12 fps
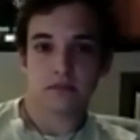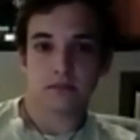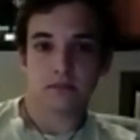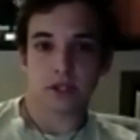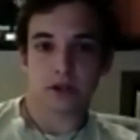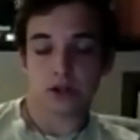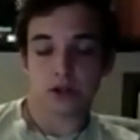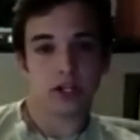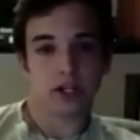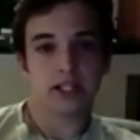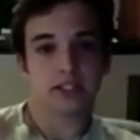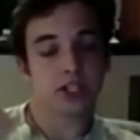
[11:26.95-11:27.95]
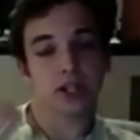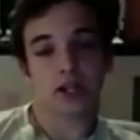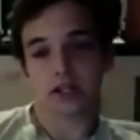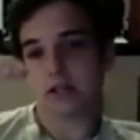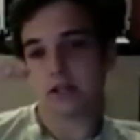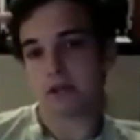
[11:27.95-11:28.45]
you know, earnings are
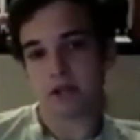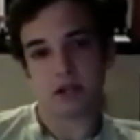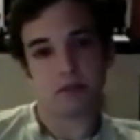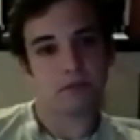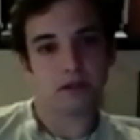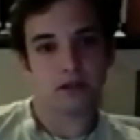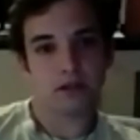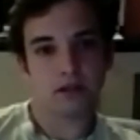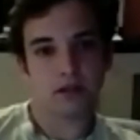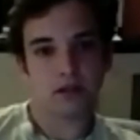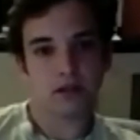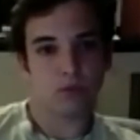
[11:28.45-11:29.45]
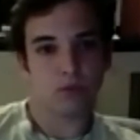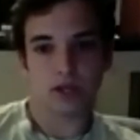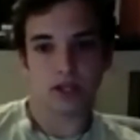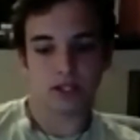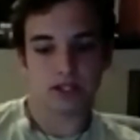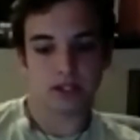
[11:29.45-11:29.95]
not keeping up
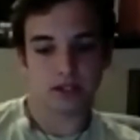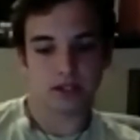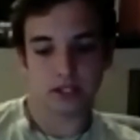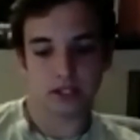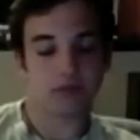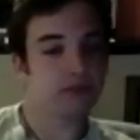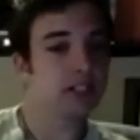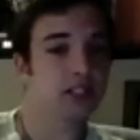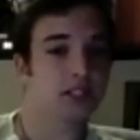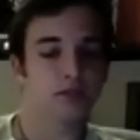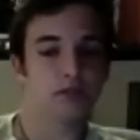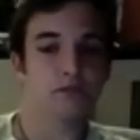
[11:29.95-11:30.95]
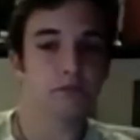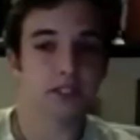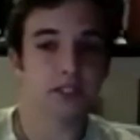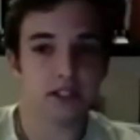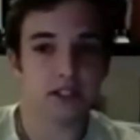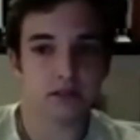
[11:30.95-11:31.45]
with the inflation that we've been
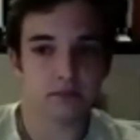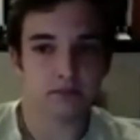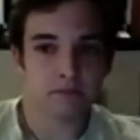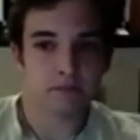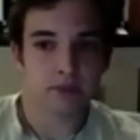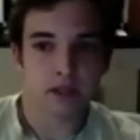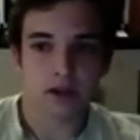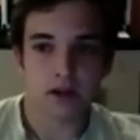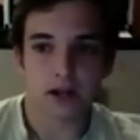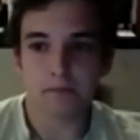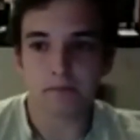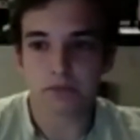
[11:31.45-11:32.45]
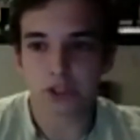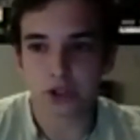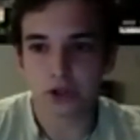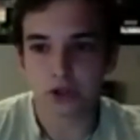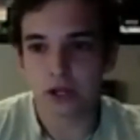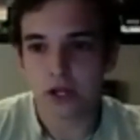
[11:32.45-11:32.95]
seeing. All right.
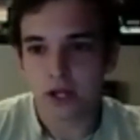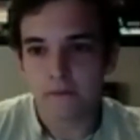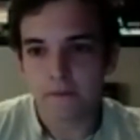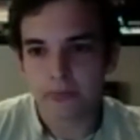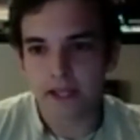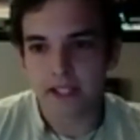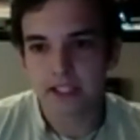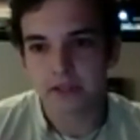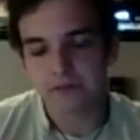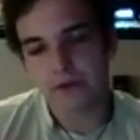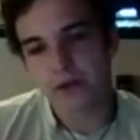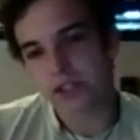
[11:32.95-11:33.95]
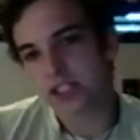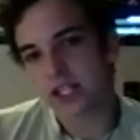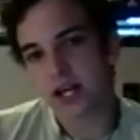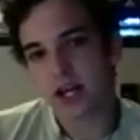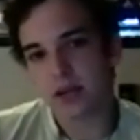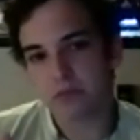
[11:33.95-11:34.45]
So it's the first
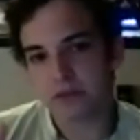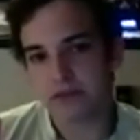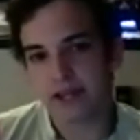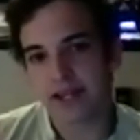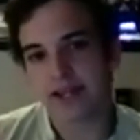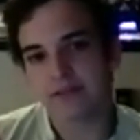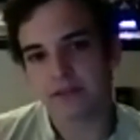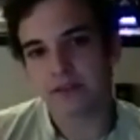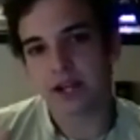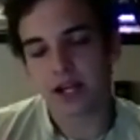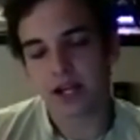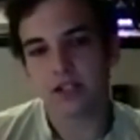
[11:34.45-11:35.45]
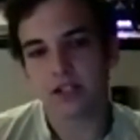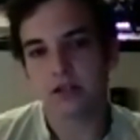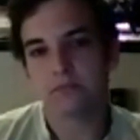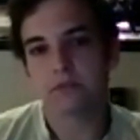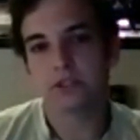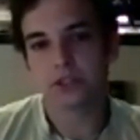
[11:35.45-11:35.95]
time we've ever had the
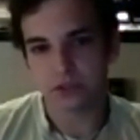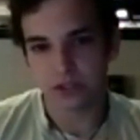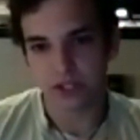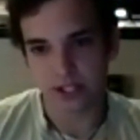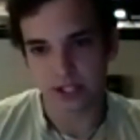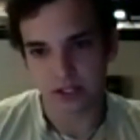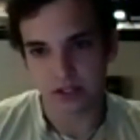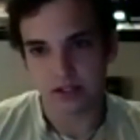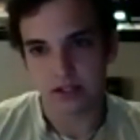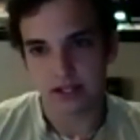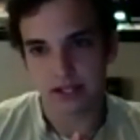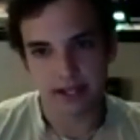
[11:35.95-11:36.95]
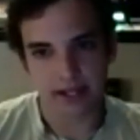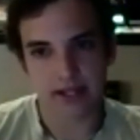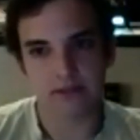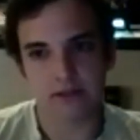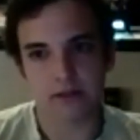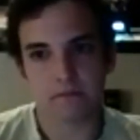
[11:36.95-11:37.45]
opportunity
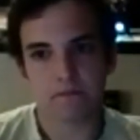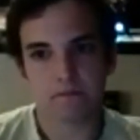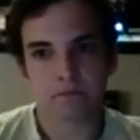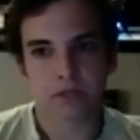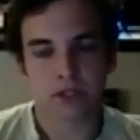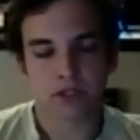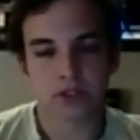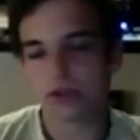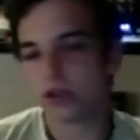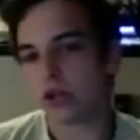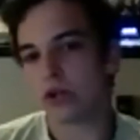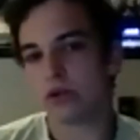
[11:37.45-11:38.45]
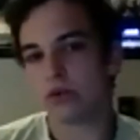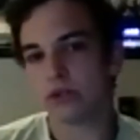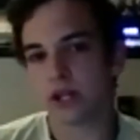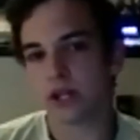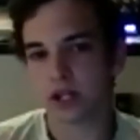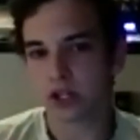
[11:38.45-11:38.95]
ever to own
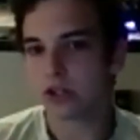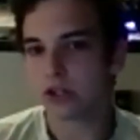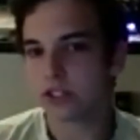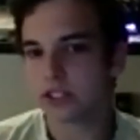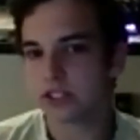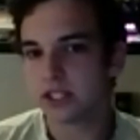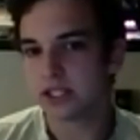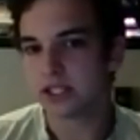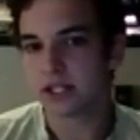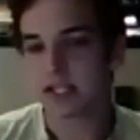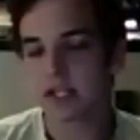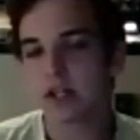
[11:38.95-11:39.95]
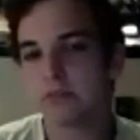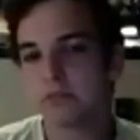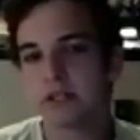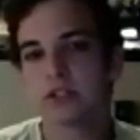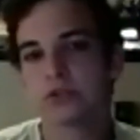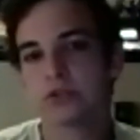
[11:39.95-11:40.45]
a currency that cannot
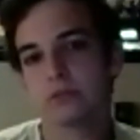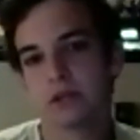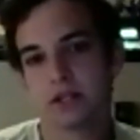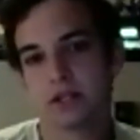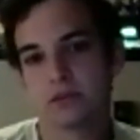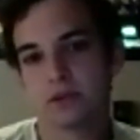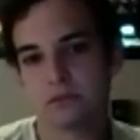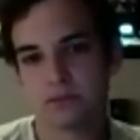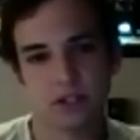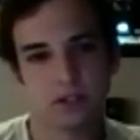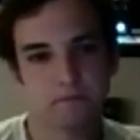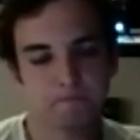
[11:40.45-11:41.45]
be controlled by anyone,